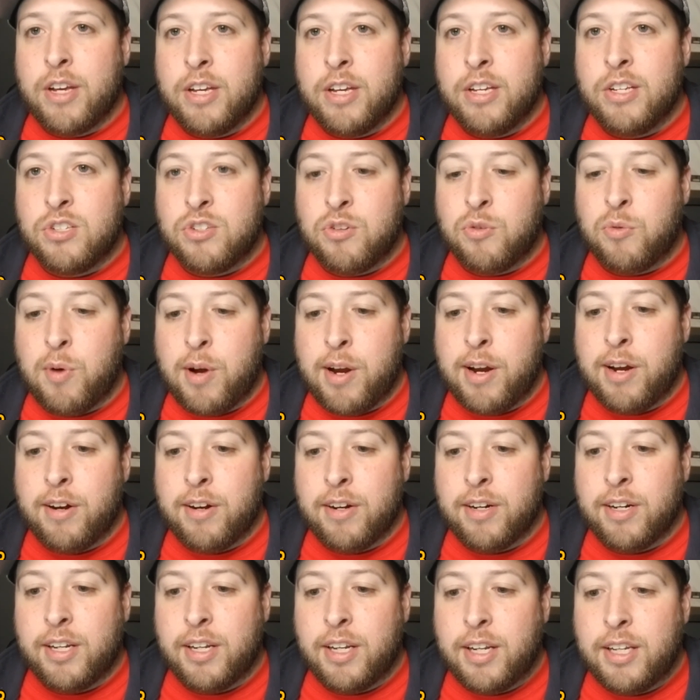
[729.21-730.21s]
is a
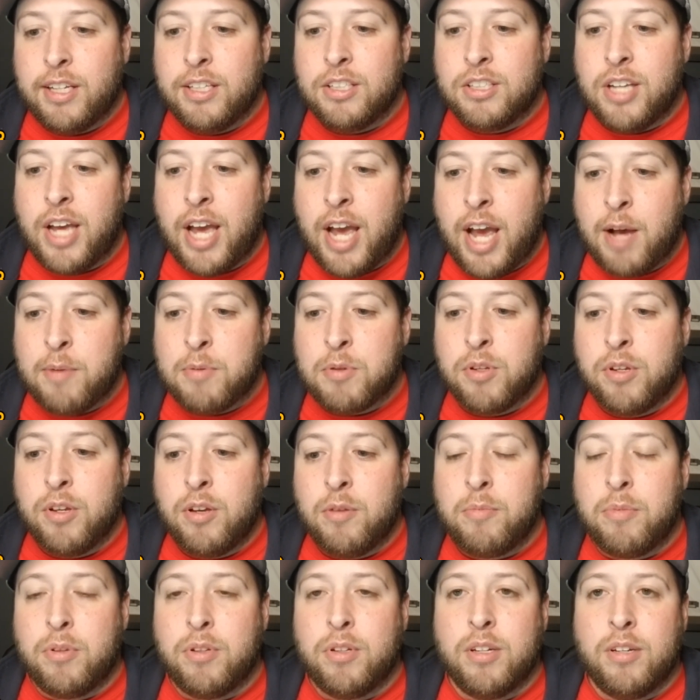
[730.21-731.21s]
rarity. He's absolutely
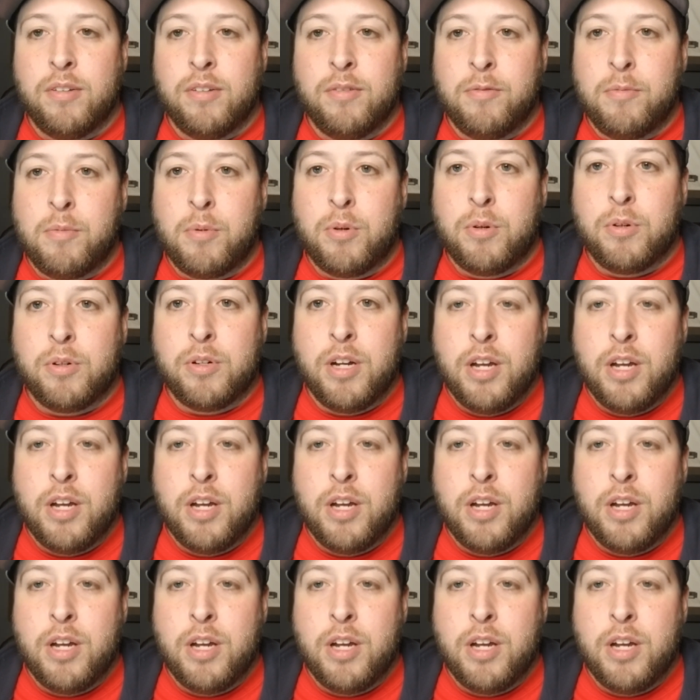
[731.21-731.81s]
unbelievable.